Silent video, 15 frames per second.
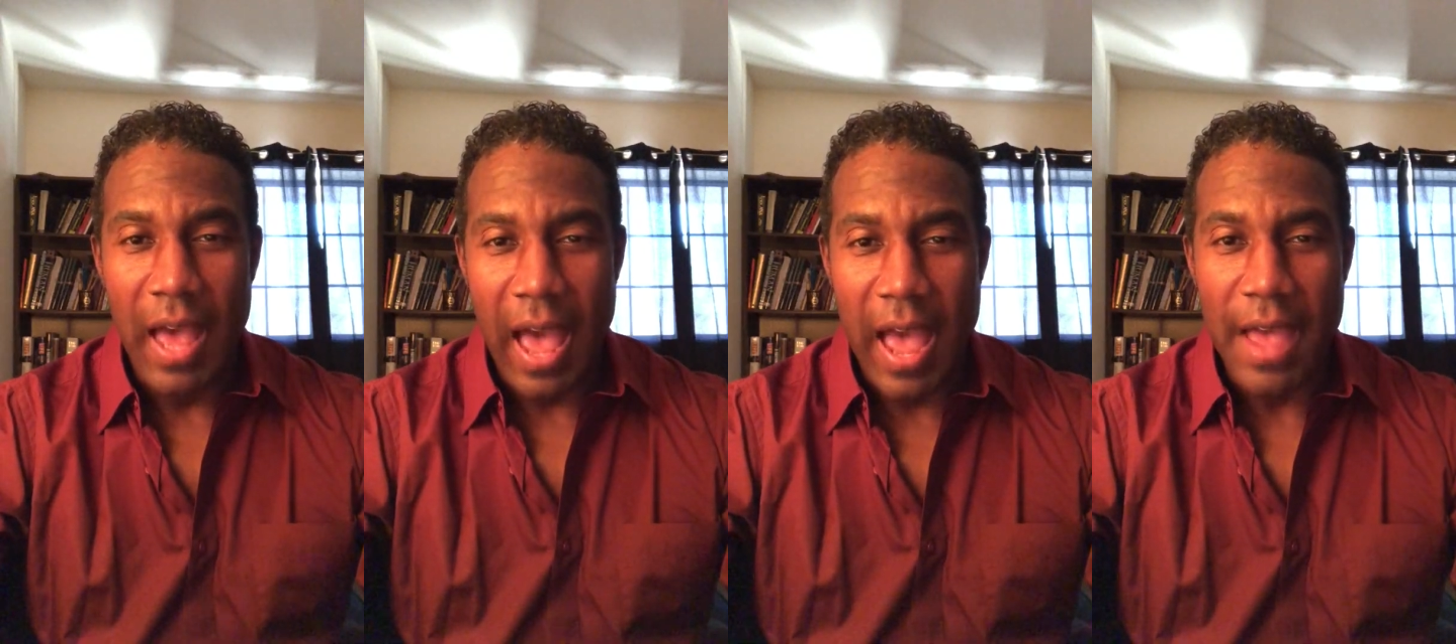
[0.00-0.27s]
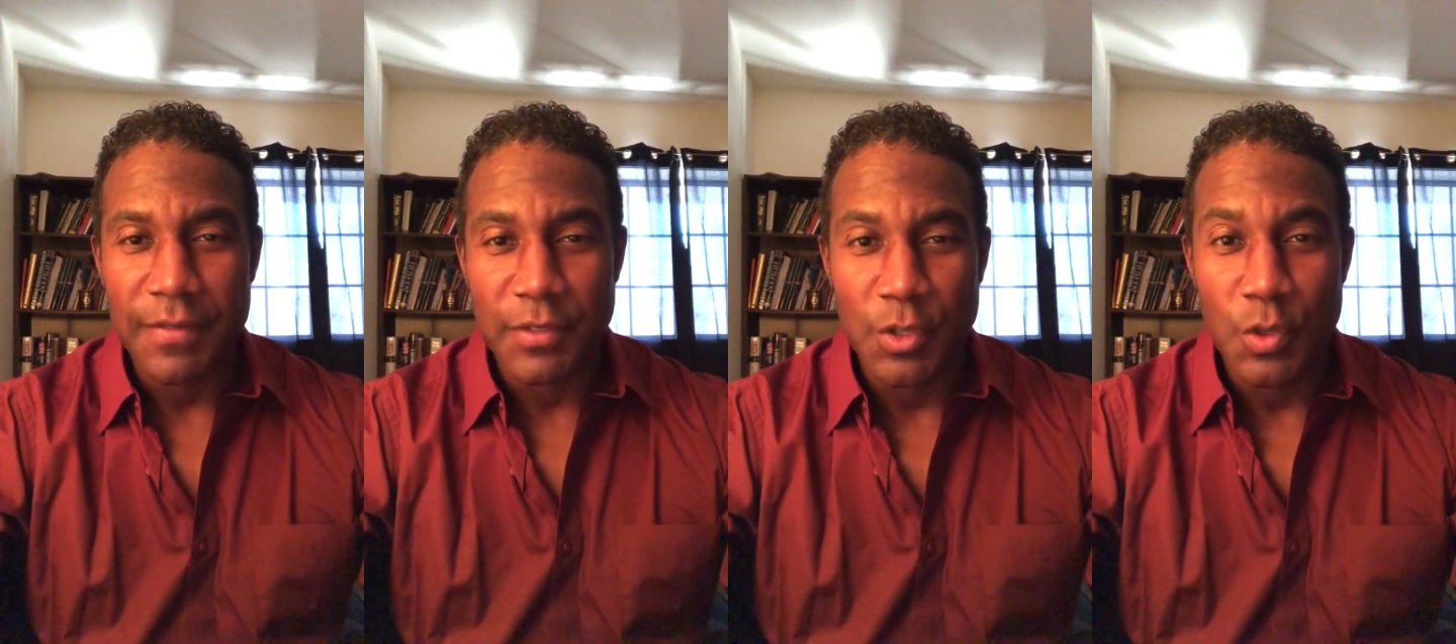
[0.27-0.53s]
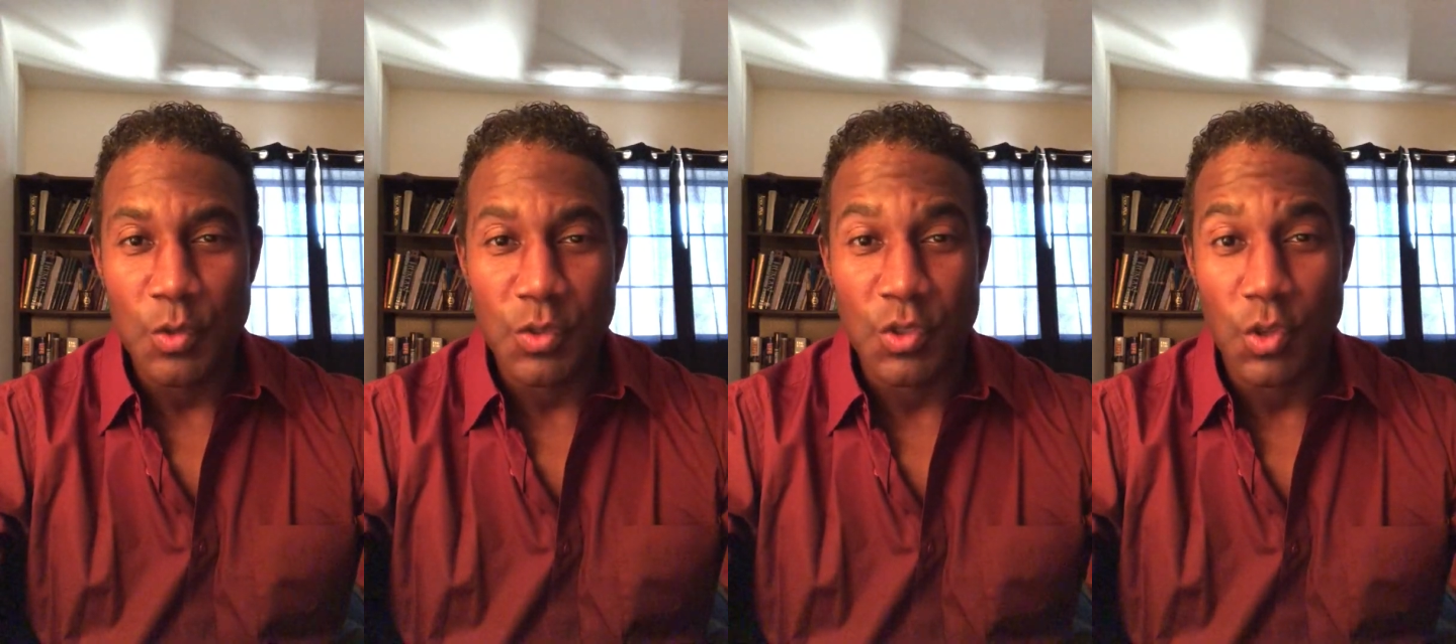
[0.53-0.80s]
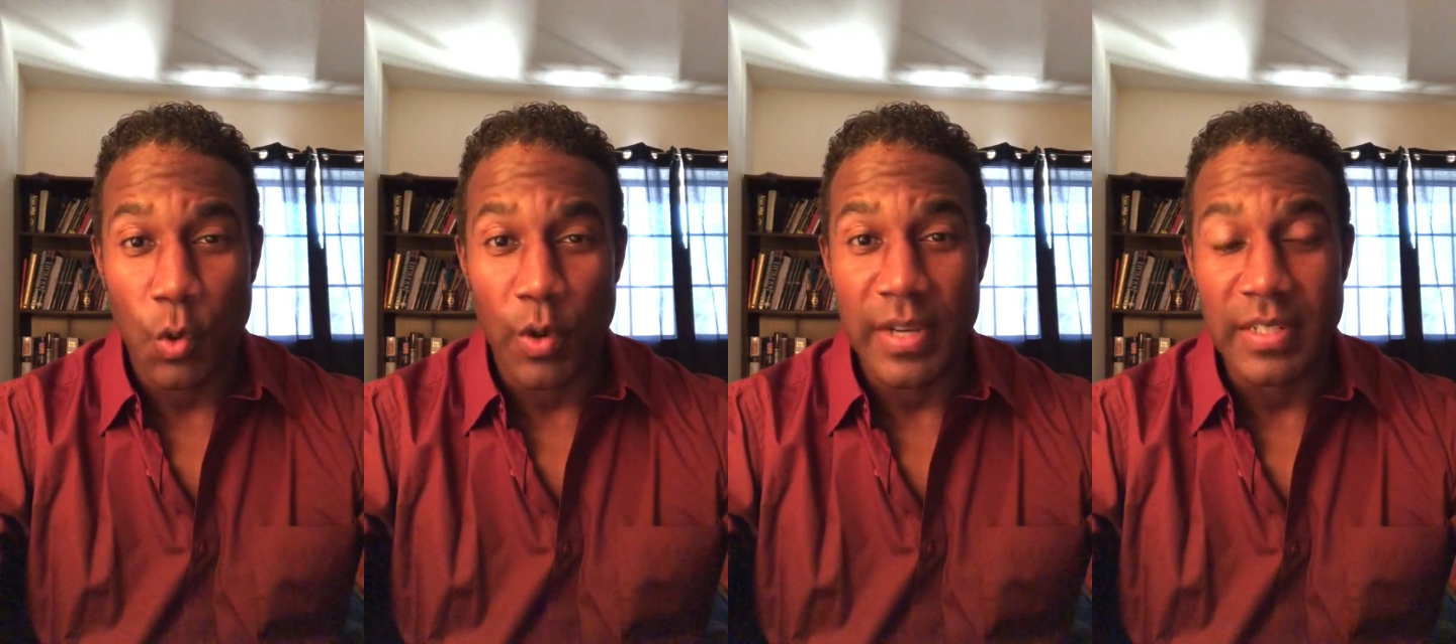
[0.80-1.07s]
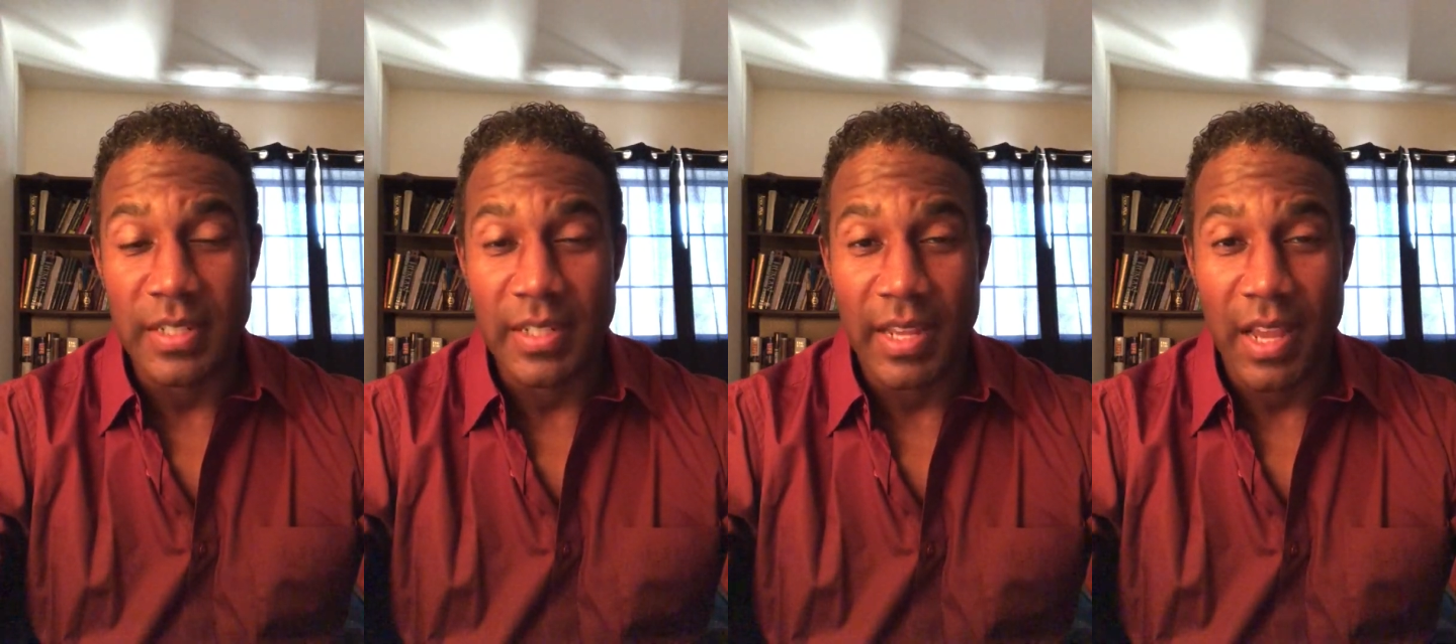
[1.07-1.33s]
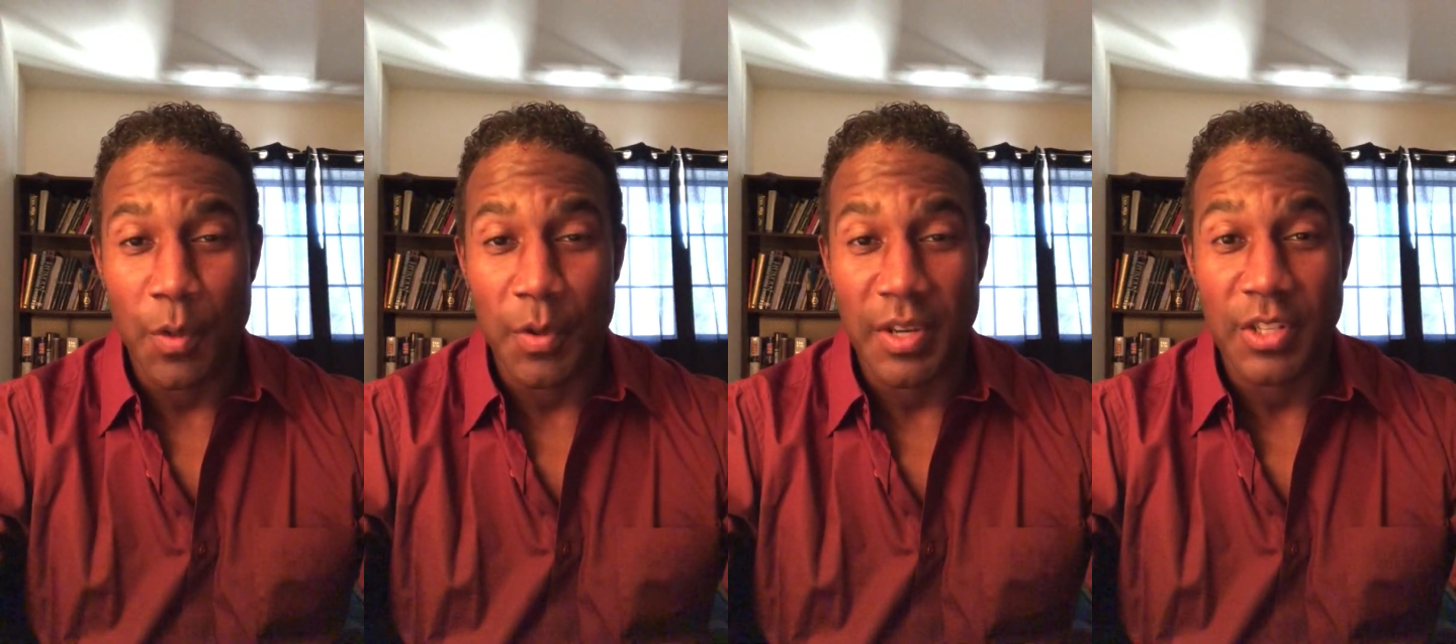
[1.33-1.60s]
I have two stories
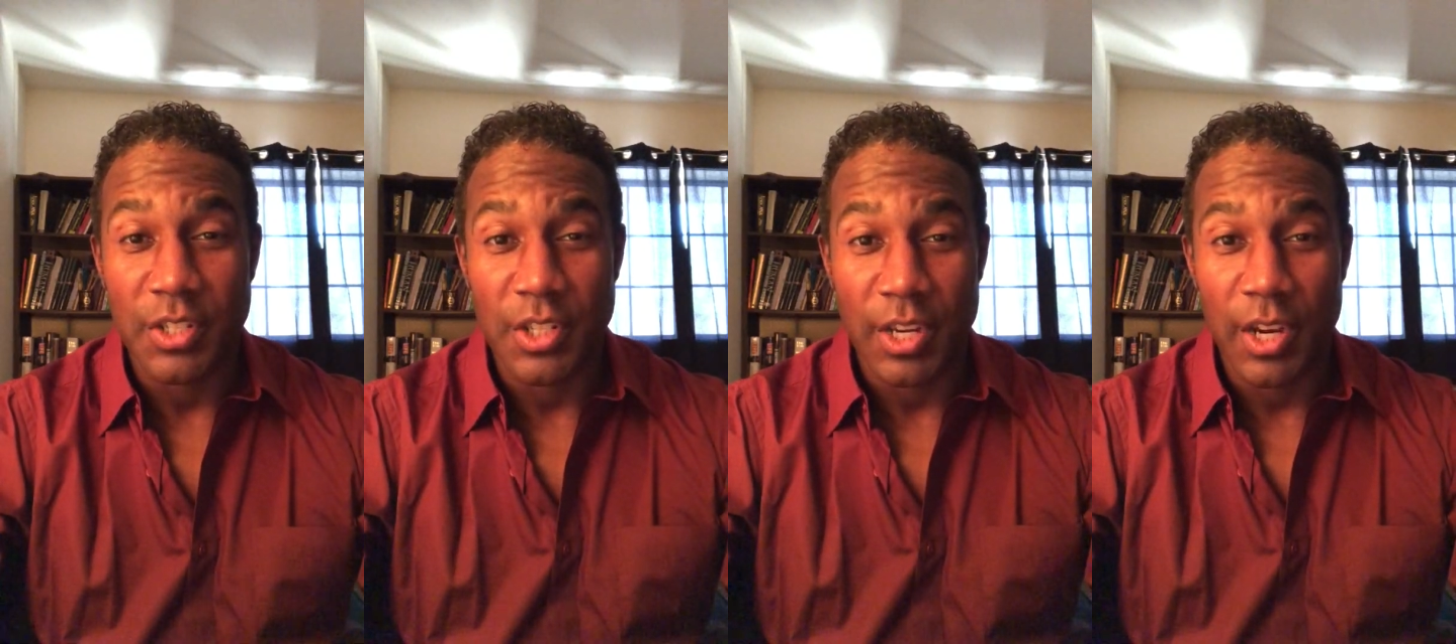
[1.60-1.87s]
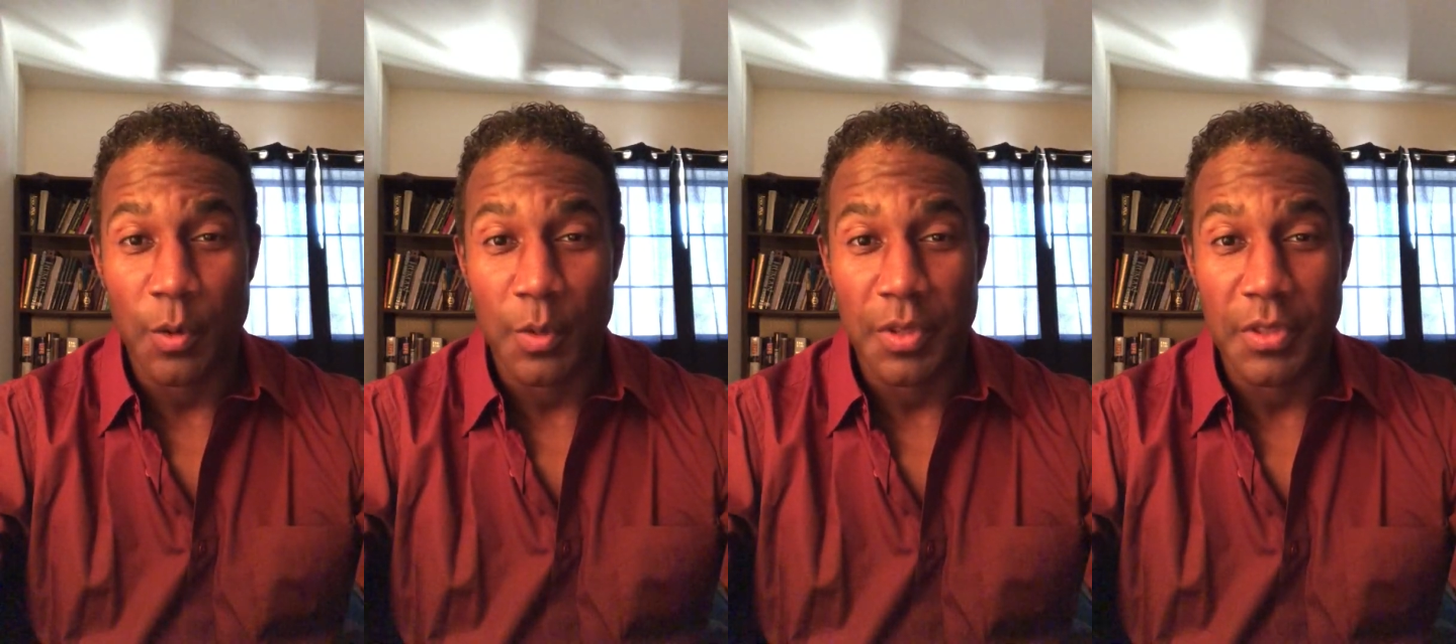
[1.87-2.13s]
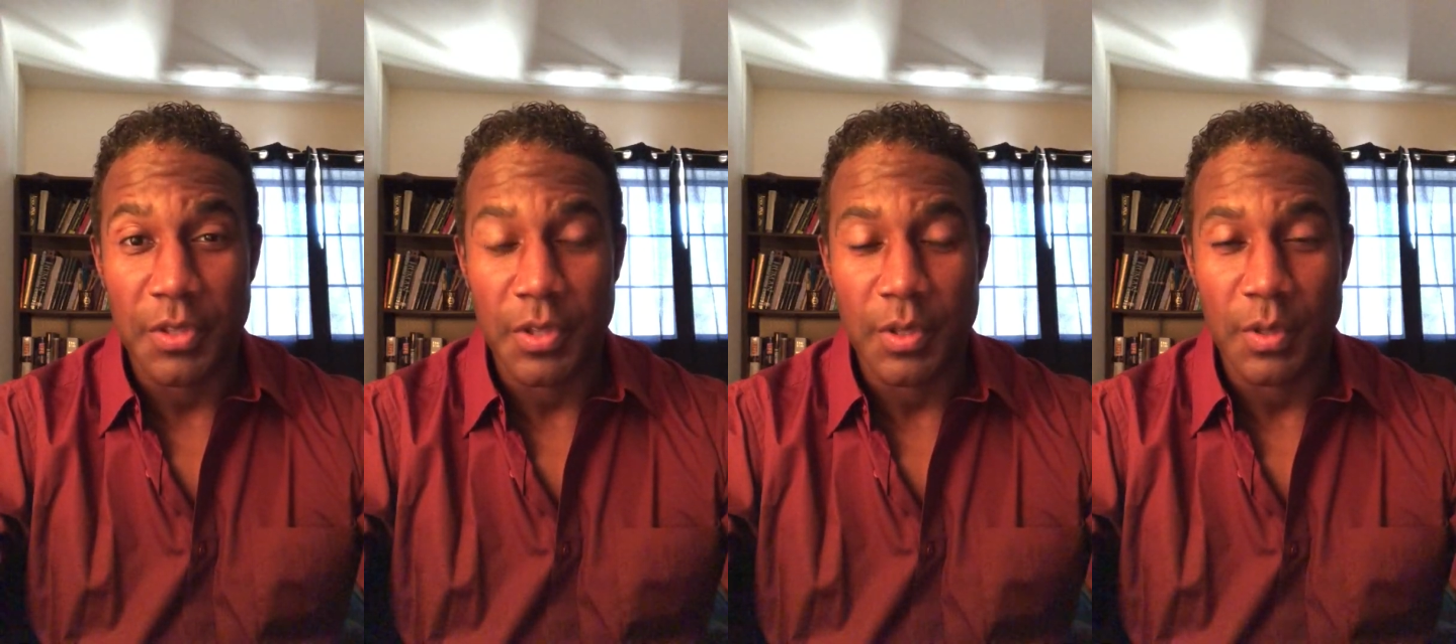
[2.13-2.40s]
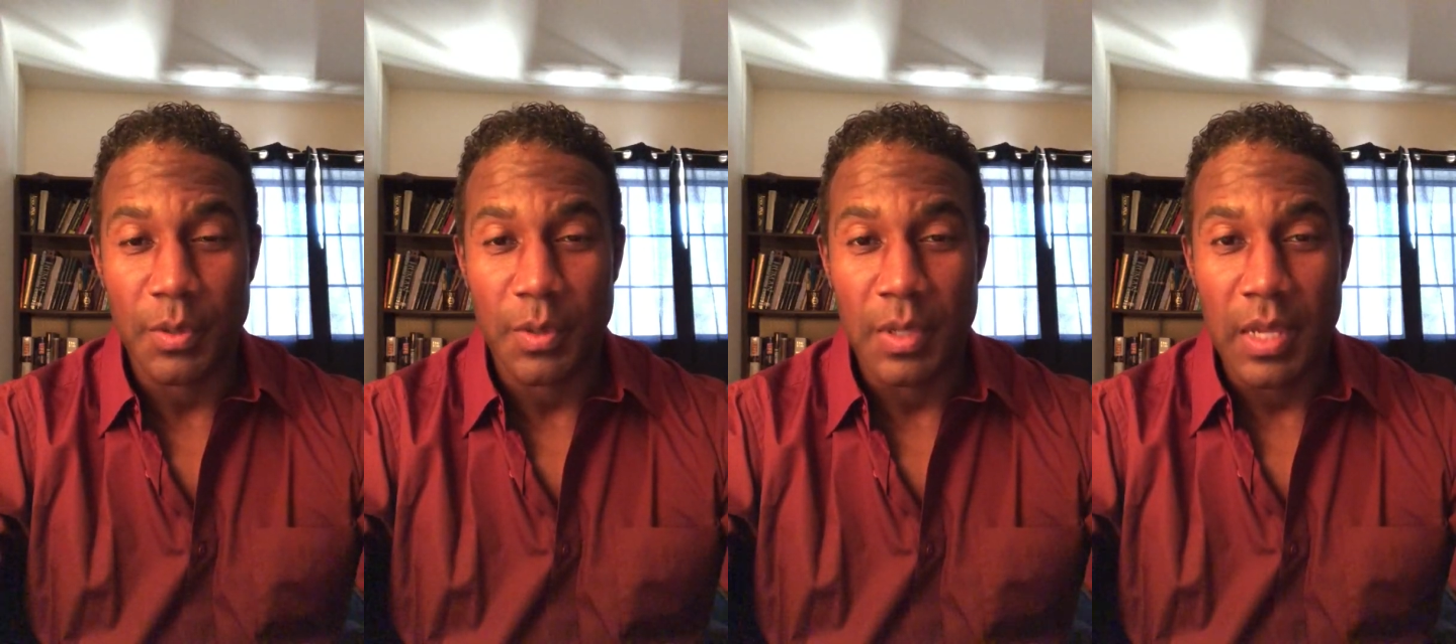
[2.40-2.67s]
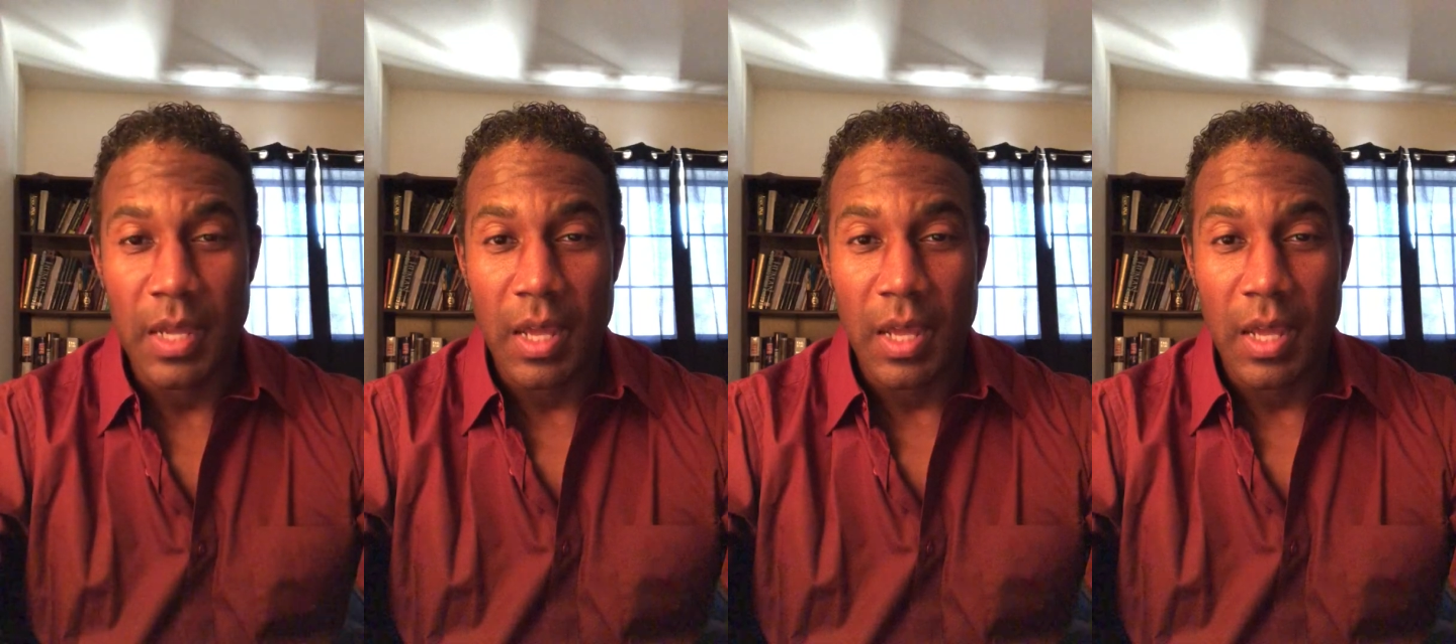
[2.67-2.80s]
today I want to share with you.